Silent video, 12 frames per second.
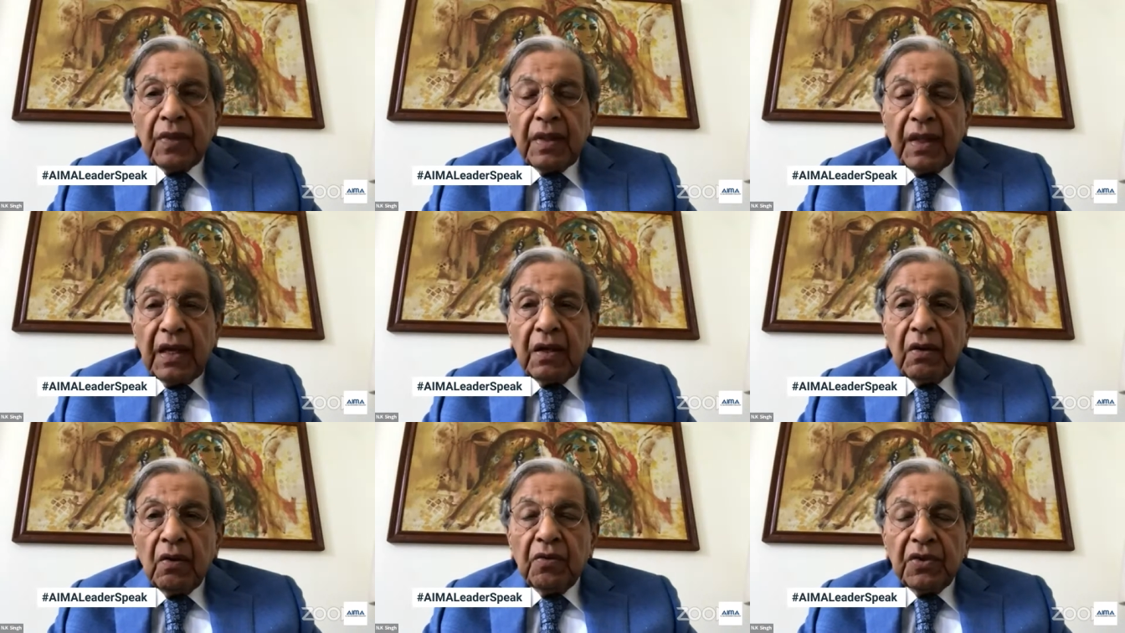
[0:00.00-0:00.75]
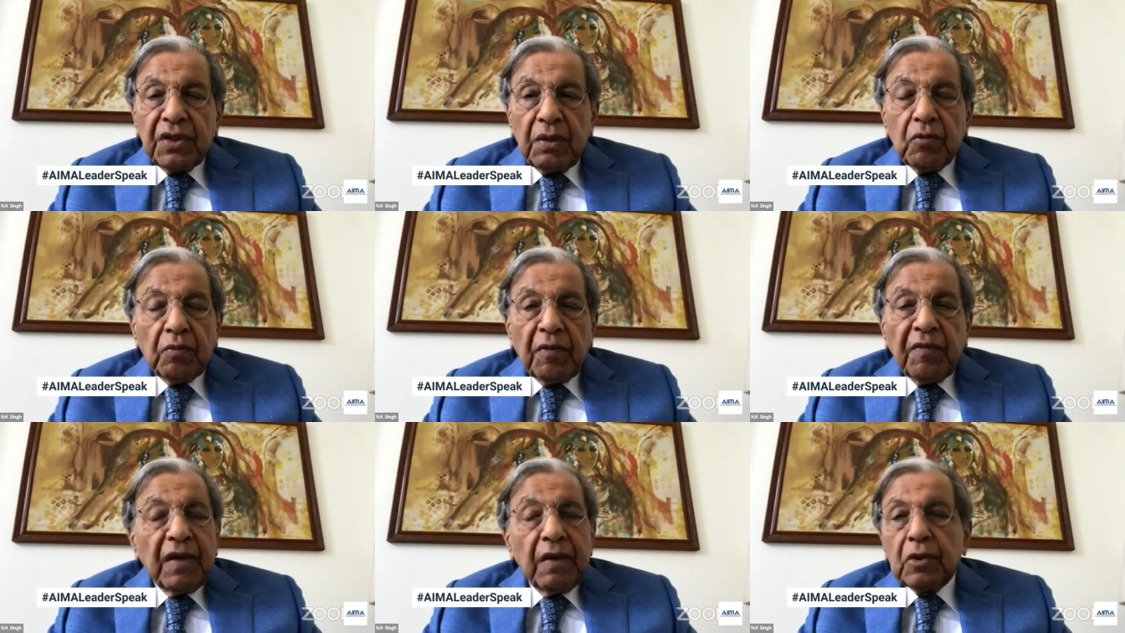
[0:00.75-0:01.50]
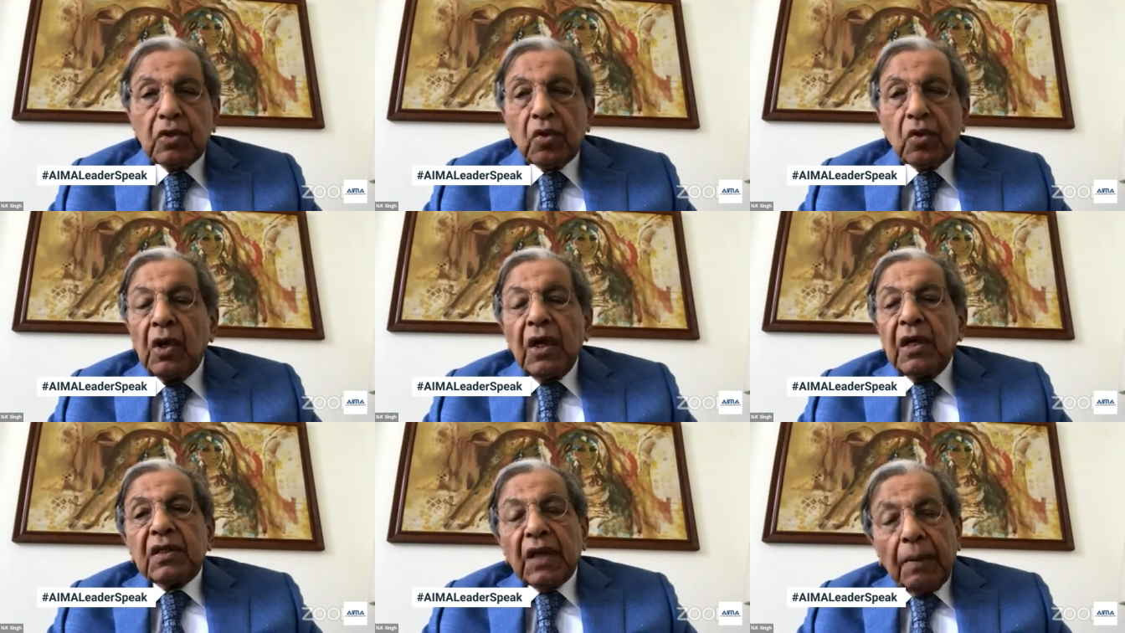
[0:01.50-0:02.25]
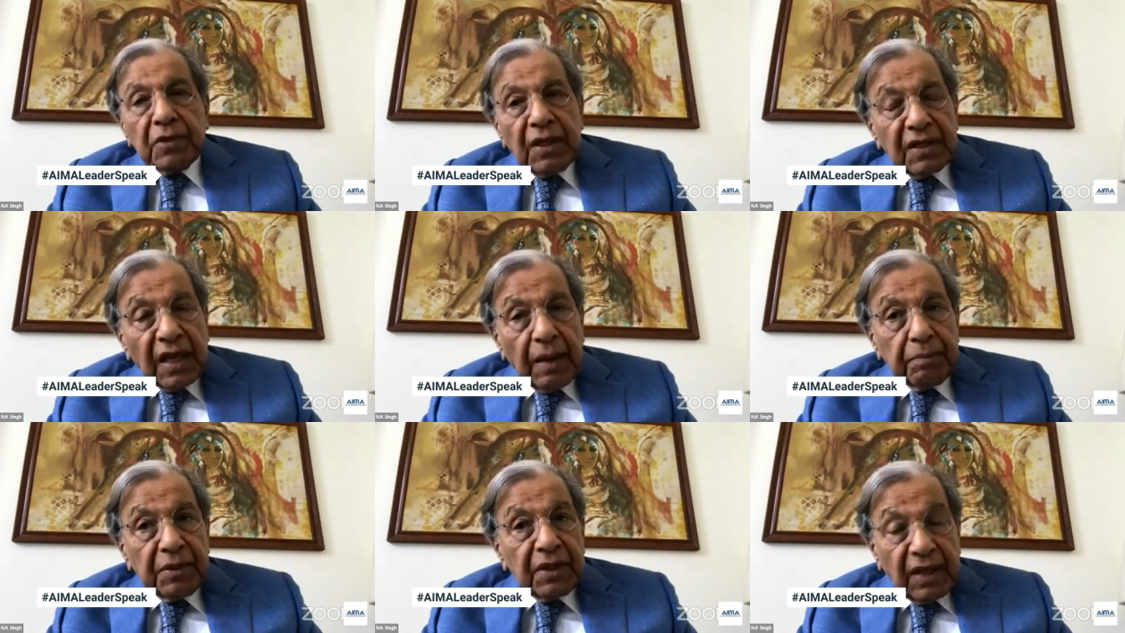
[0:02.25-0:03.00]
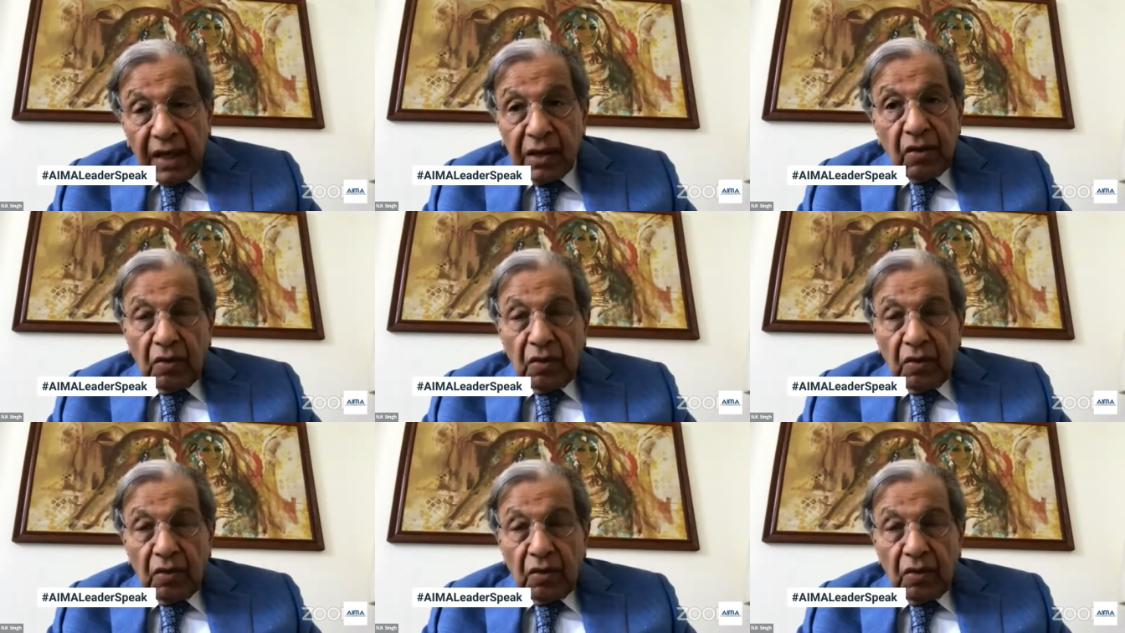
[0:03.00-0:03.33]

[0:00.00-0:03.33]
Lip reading: than we seem to be. So some things have been done,